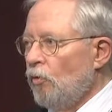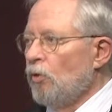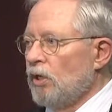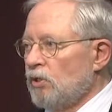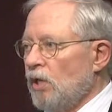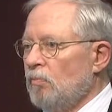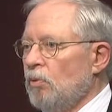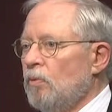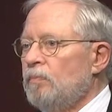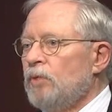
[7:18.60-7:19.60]
for
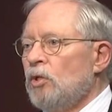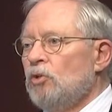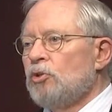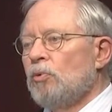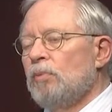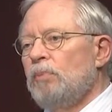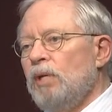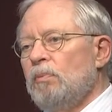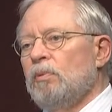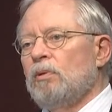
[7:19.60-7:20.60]
example. So when
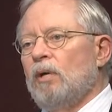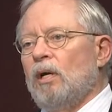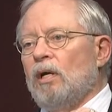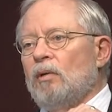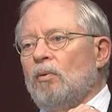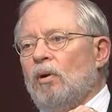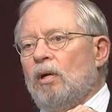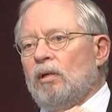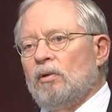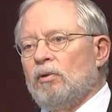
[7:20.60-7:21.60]
people,
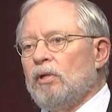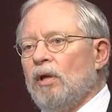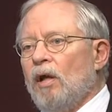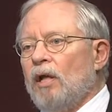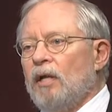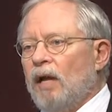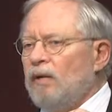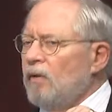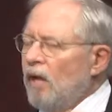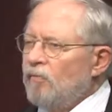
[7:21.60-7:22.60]
early on,
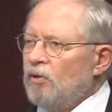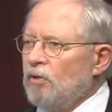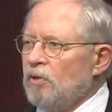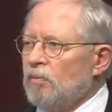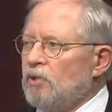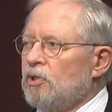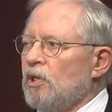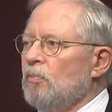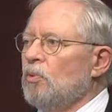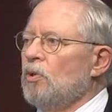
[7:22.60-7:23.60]
I haven't heard it much
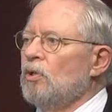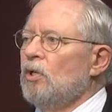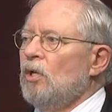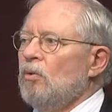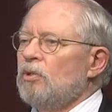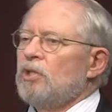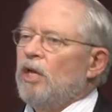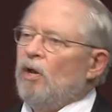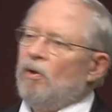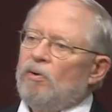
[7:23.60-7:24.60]
anymore, would
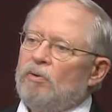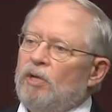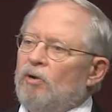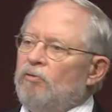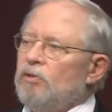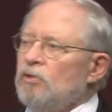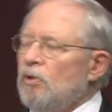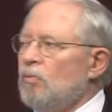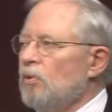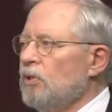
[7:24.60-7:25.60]
say, oh, COVID's
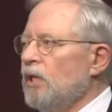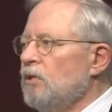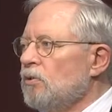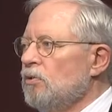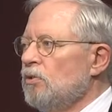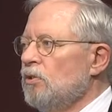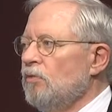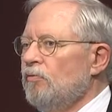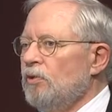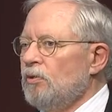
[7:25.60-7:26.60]
no more dangerous than
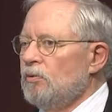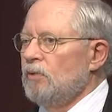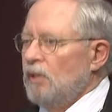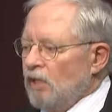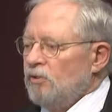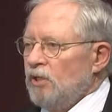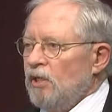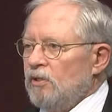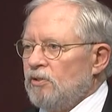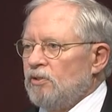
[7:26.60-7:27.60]
the flu. Yes, it
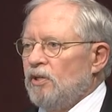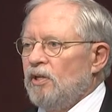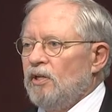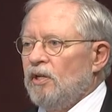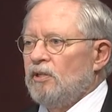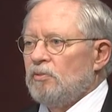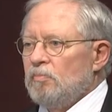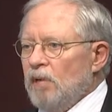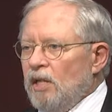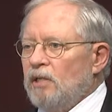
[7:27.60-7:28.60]
is. It's
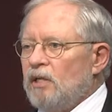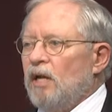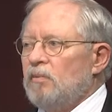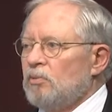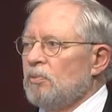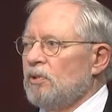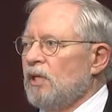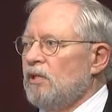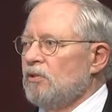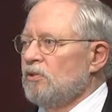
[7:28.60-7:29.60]
many times more
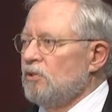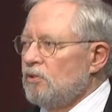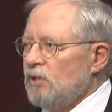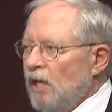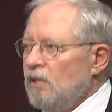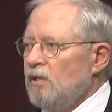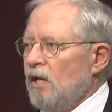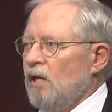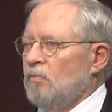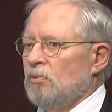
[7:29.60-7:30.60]
dangerous. It's 10
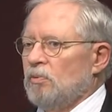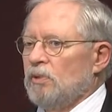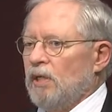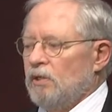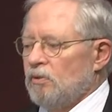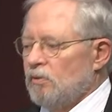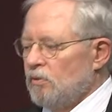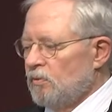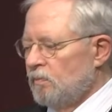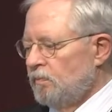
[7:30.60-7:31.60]
times more dangerous.